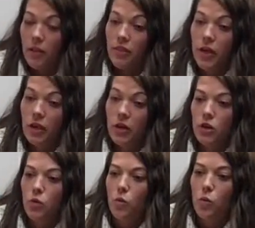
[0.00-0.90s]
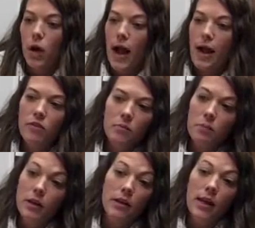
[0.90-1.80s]
There haven't
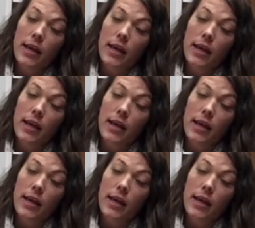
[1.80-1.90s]
been